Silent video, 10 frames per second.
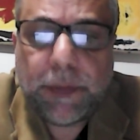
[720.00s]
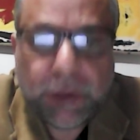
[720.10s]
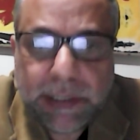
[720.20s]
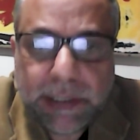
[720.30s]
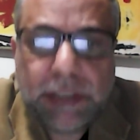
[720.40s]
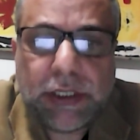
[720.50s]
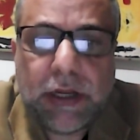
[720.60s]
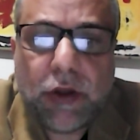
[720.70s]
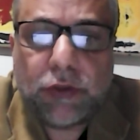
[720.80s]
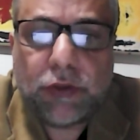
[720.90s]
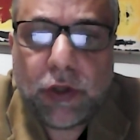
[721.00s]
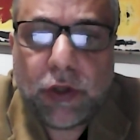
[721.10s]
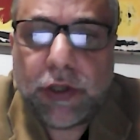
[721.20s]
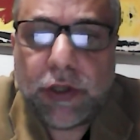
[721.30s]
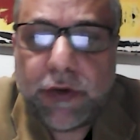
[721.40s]
potential
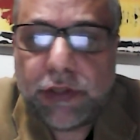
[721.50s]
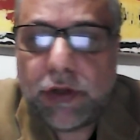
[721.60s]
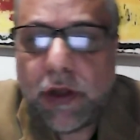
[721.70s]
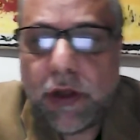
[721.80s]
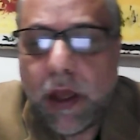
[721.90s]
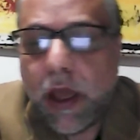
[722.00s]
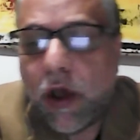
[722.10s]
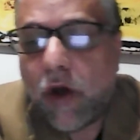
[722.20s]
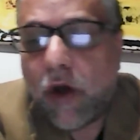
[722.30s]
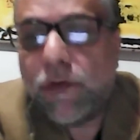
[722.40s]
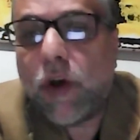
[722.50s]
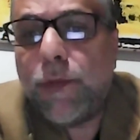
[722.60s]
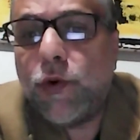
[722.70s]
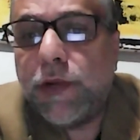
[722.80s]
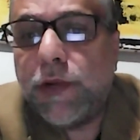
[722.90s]
ontological reason of
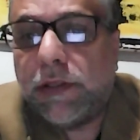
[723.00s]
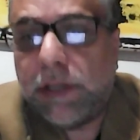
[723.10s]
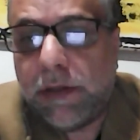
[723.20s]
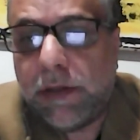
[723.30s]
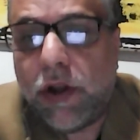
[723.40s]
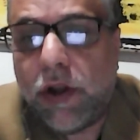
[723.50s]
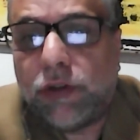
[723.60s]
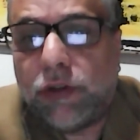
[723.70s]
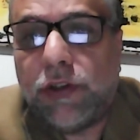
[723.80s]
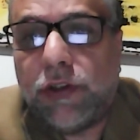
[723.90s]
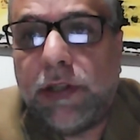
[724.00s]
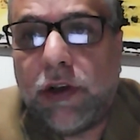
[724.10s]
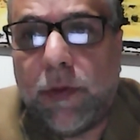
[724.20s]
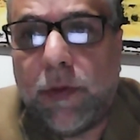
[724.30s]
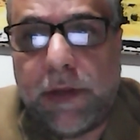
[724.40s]
community, not only the
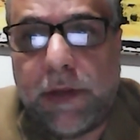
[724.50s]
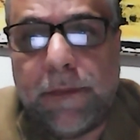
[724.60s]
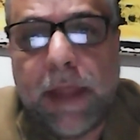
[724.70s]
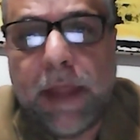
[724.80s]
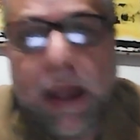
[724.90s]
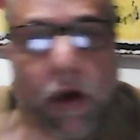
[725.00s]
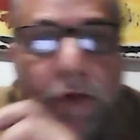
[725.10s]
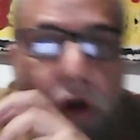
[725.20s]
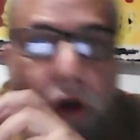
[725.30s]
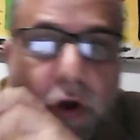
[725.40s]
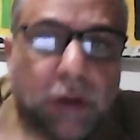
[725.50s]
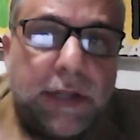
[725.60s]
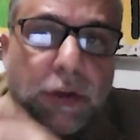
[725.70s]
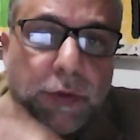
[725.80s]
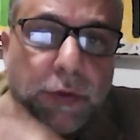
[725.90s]
company, of all
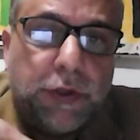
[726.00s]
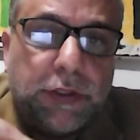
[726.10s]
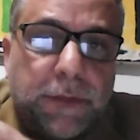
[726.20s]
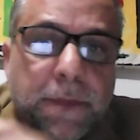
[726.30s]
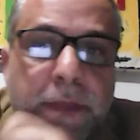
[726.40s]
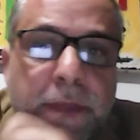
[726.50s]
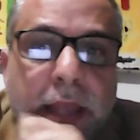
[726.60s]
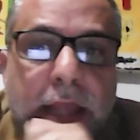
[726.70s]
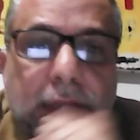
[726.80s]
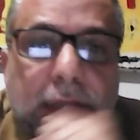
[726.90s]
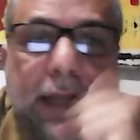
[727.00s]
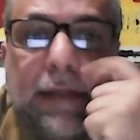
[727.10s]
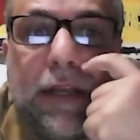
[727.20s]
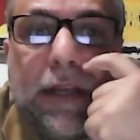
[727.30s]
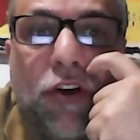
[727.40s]
the community, that
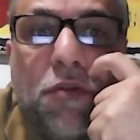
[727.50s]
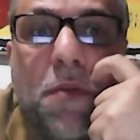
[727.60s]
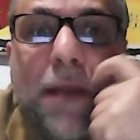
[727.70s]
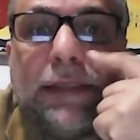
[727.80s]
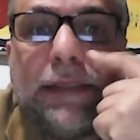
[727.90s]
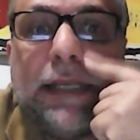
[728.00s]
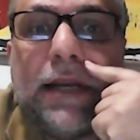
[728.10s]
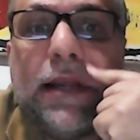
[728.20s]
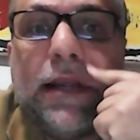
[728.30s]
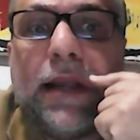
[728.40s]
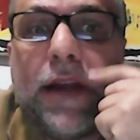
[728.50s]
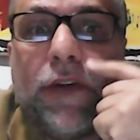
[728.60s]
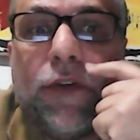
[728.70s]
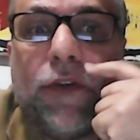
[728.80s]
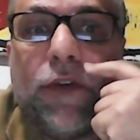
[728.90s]
the economy must
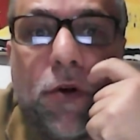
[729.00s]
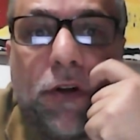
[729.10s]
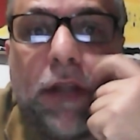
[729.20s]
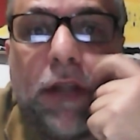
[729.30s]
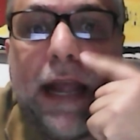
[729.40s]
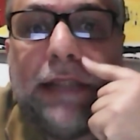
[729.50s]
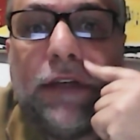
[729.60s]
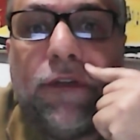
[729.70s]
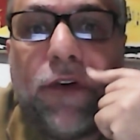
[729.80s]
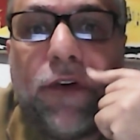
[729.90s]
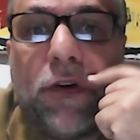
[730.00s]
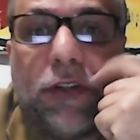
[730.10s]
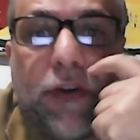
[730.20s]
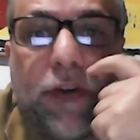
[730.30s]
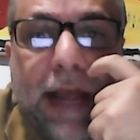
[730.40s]
carry forward, and therefore
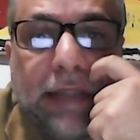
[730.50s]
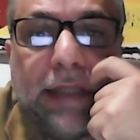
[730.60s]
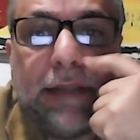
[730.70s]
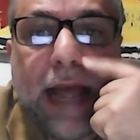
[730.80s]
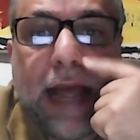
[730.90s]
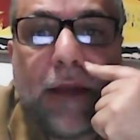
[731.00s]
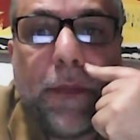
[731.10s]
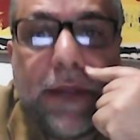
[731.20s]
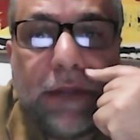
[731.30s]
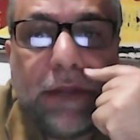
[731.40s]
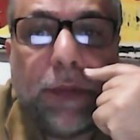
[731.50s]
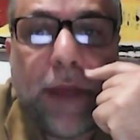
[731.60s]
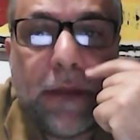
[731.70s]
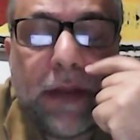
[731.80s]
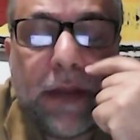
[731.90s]
the rights that are built
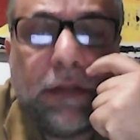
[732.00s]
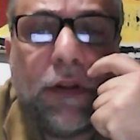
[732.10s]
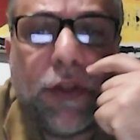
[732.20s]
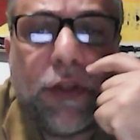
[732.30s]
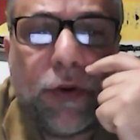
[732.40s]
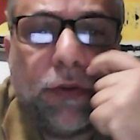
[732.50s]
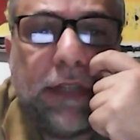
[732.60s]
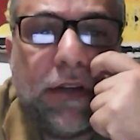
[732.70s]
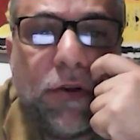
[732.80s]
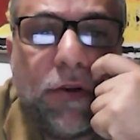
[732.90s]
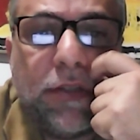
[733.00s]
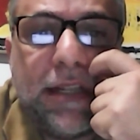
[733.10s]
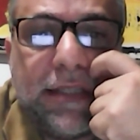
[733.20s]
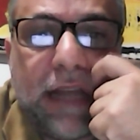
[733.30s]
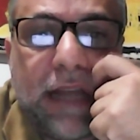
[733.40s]
permanently through the goods
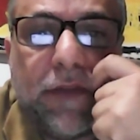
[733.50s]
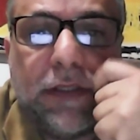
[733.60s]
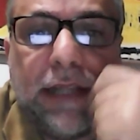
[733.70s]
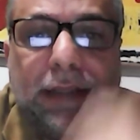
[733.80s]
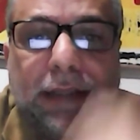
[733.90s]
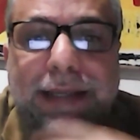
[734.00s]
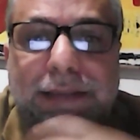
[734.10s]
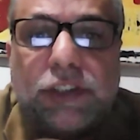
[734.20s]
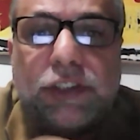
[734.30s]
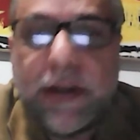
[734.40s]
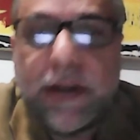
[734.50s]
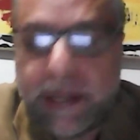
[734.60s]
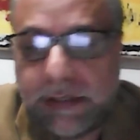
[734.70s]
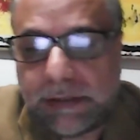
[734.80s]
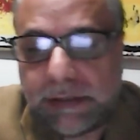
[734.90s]
and services that it
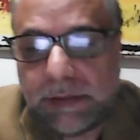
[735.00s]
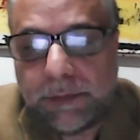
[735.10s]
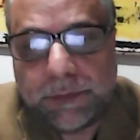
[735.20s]
generates.